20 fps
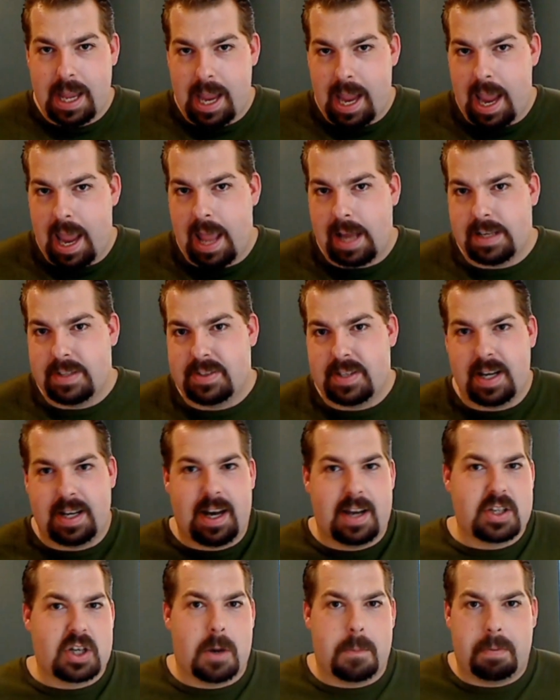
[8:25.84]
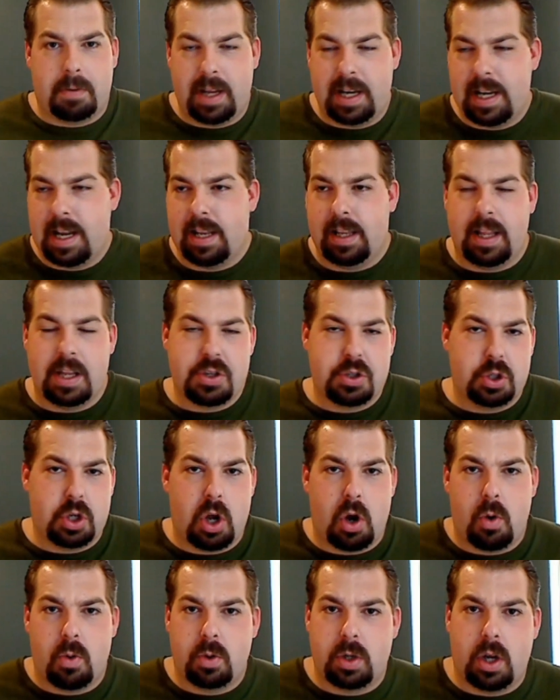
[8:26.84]
And second I start playing it, and let you
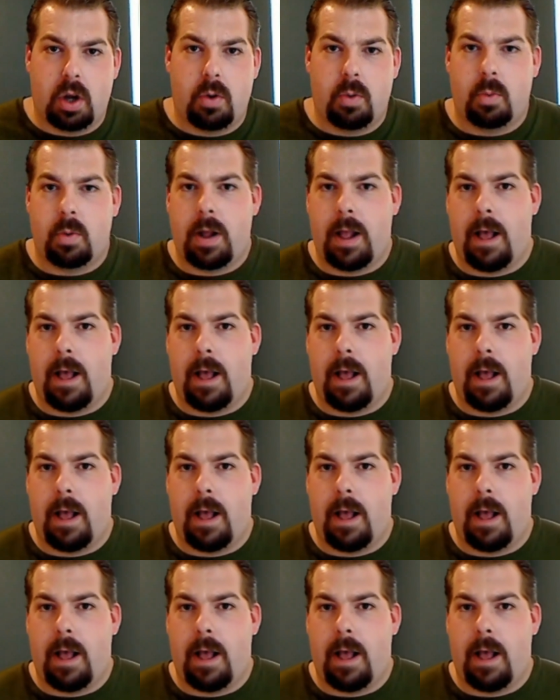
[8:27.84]
know